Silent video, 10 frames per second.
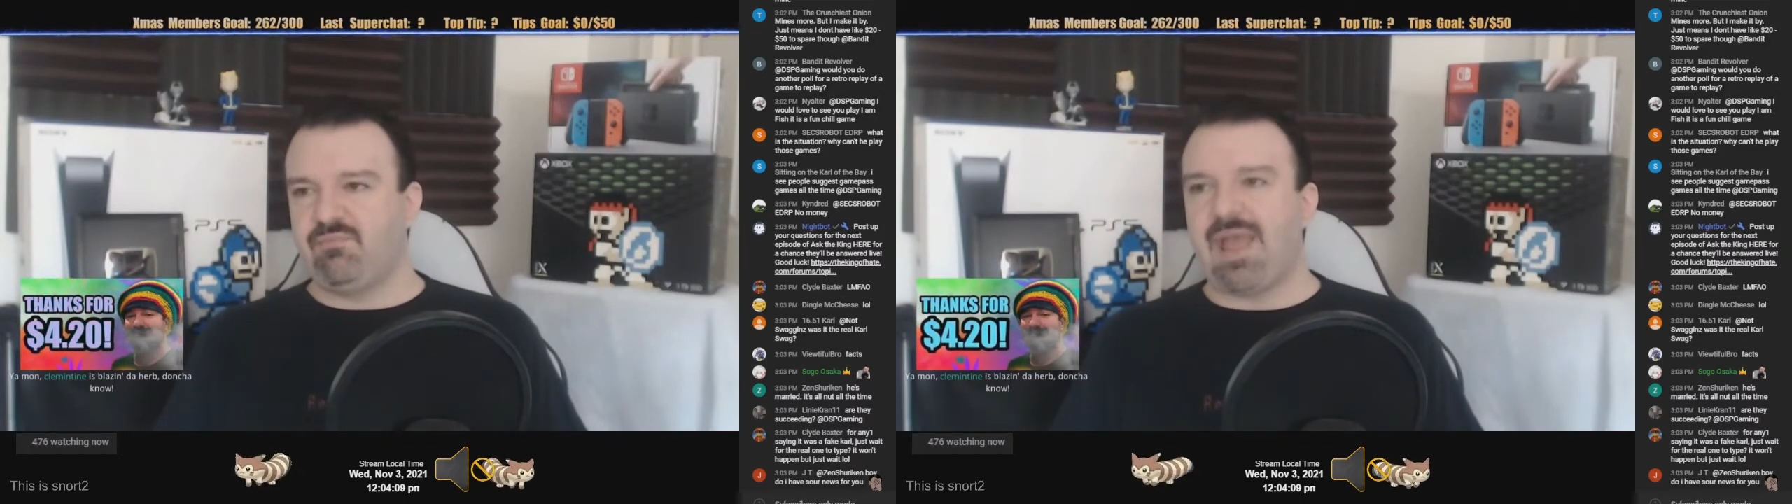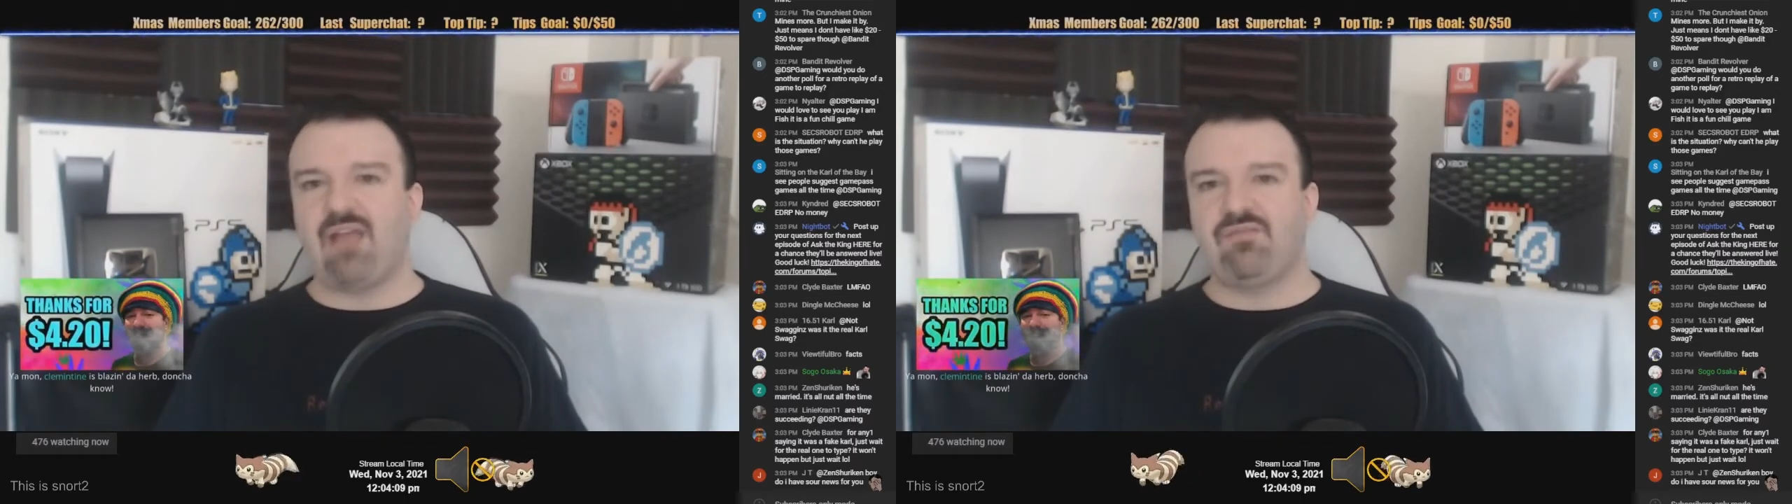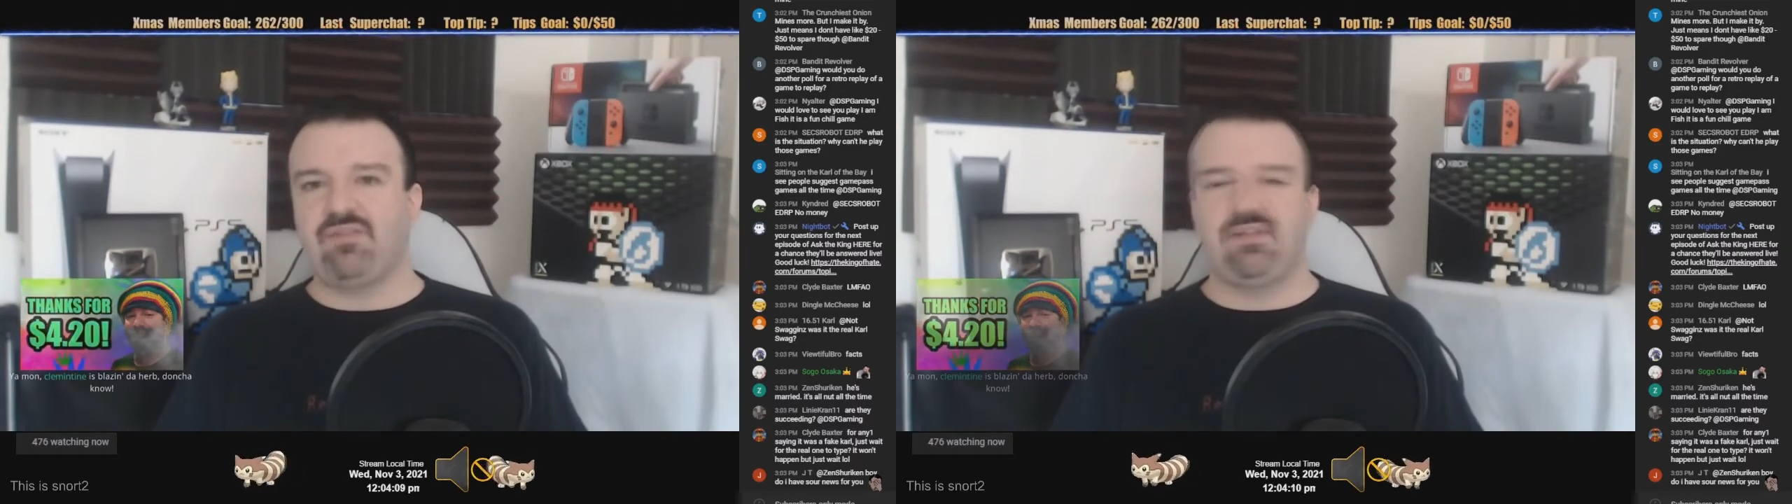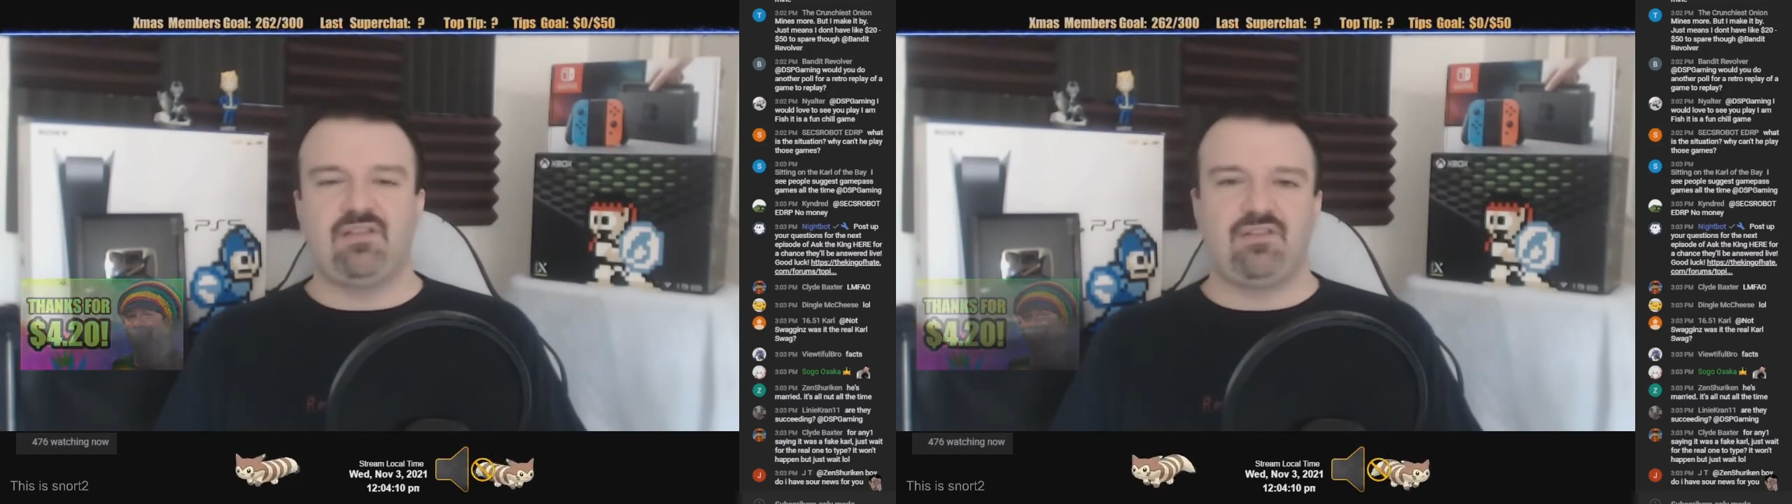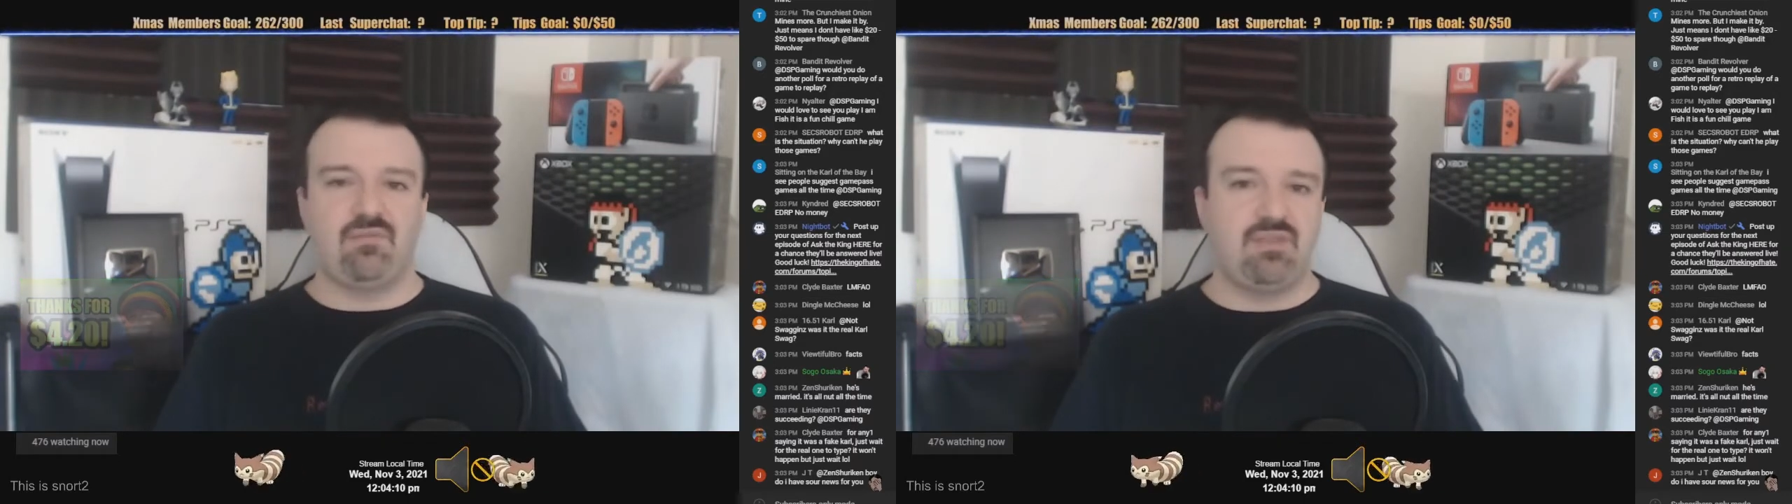bad
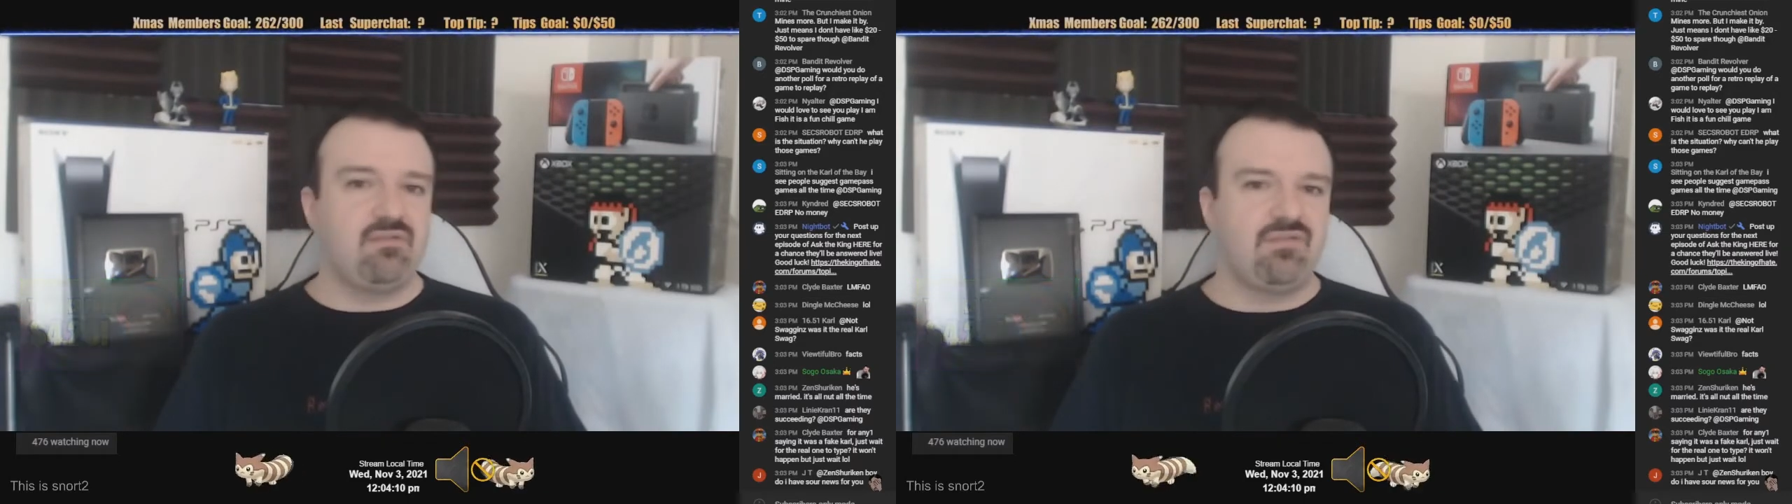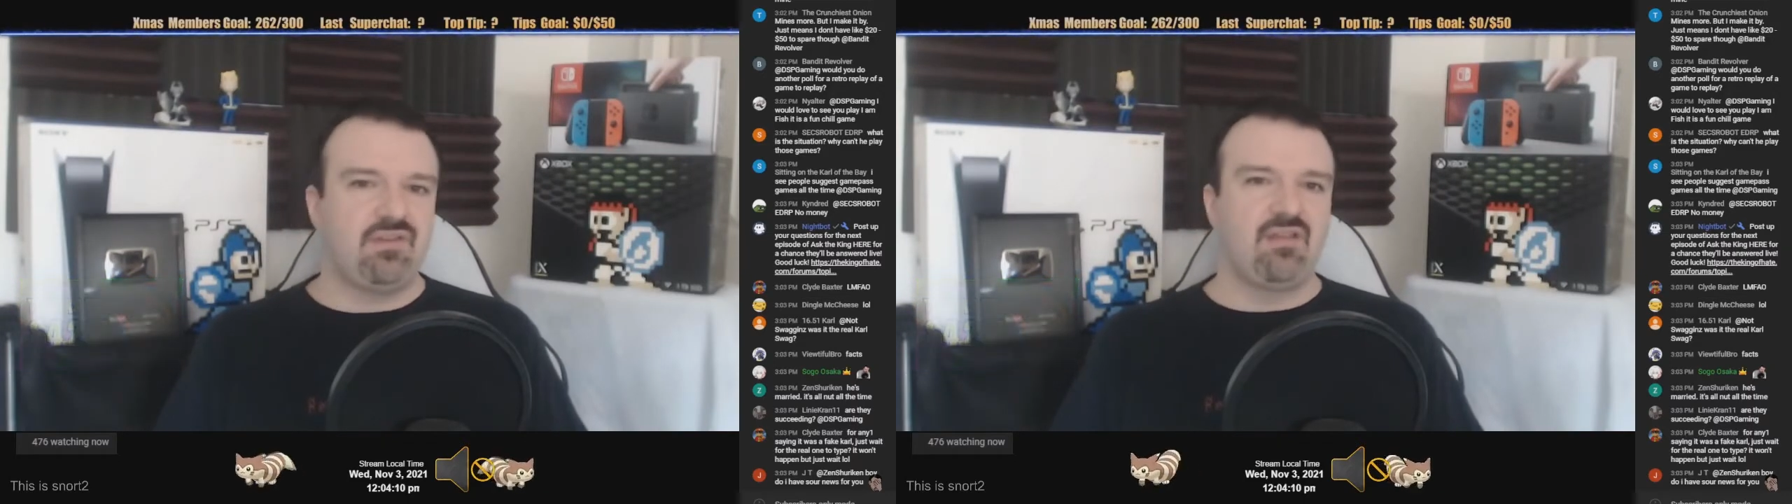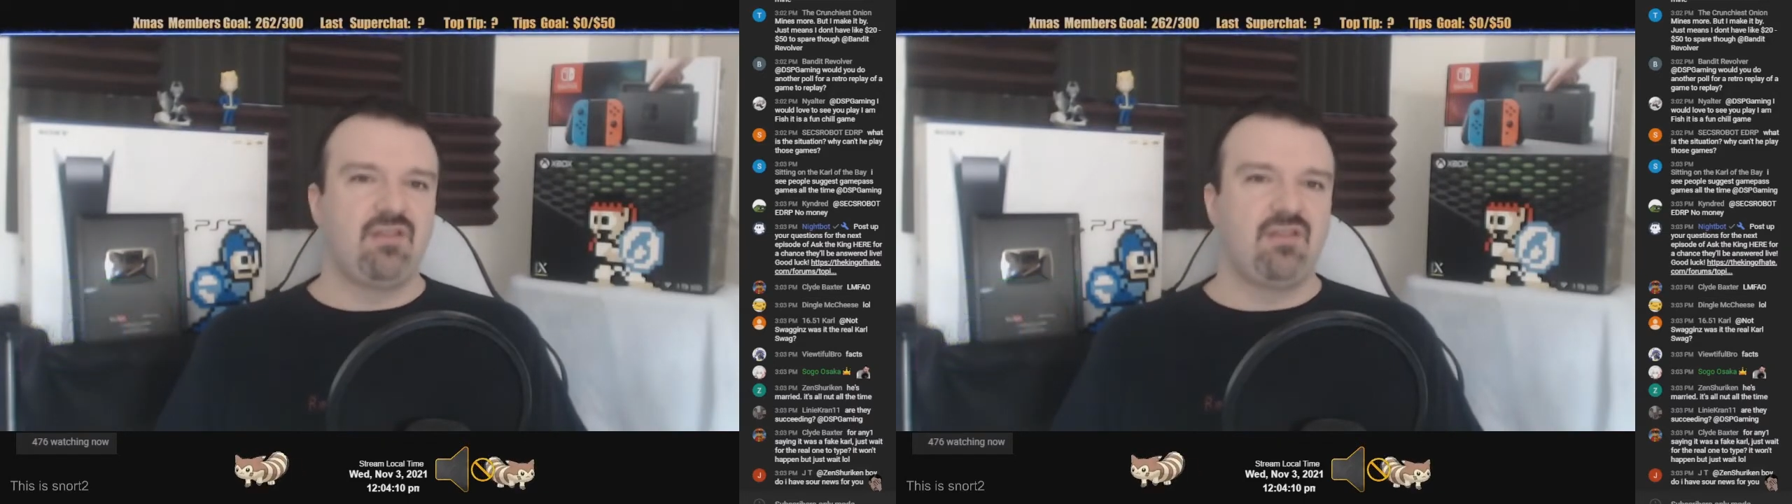feelings and abuse.